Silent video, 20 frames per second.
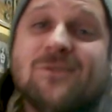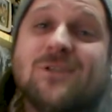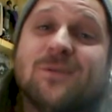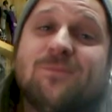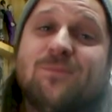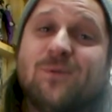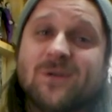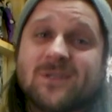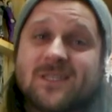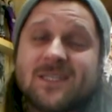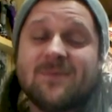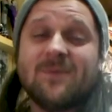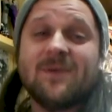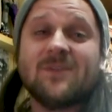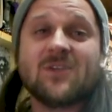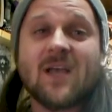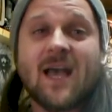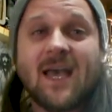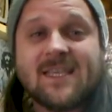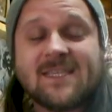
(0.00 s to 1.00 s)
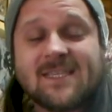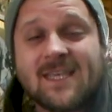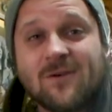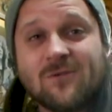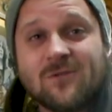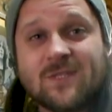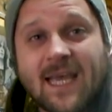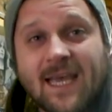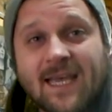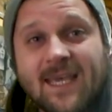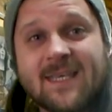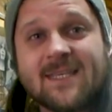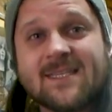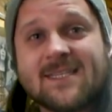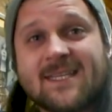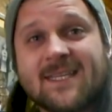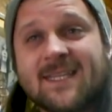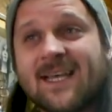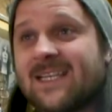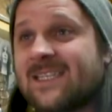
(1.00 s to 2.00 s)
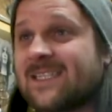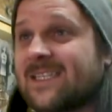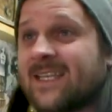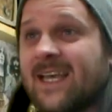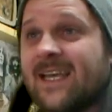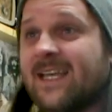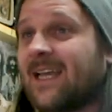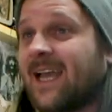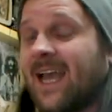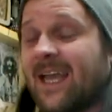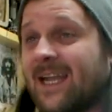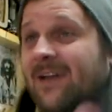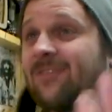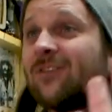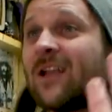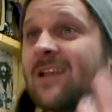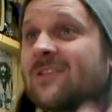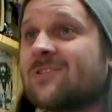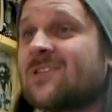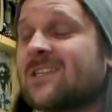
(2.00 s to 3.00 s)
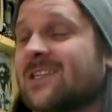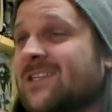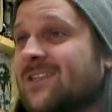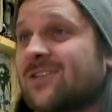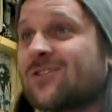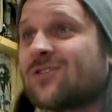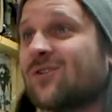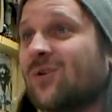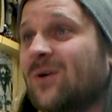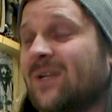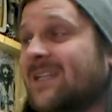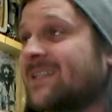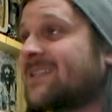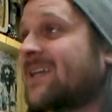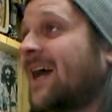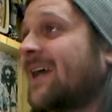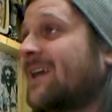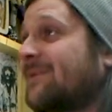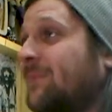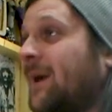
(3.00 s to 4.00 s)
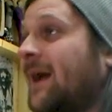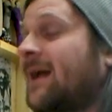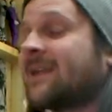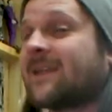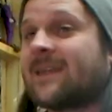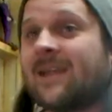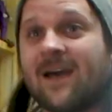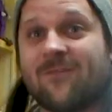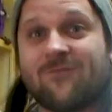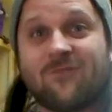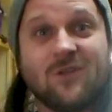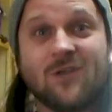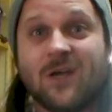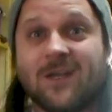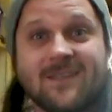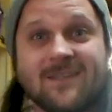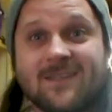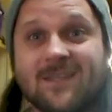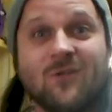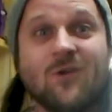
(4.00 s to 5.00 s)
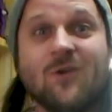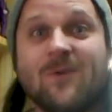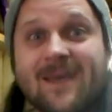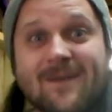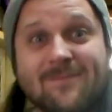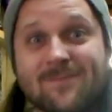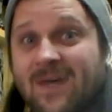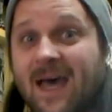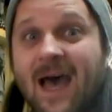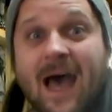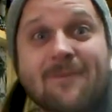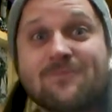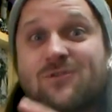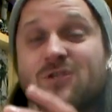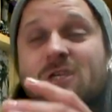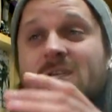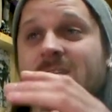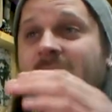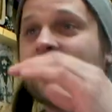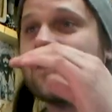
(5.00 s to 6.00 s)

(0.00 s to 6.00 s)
I'm supposed to be trying to sell tickets to this thing and I've literally just wrote an entire paragraph with nothing to do, absolutely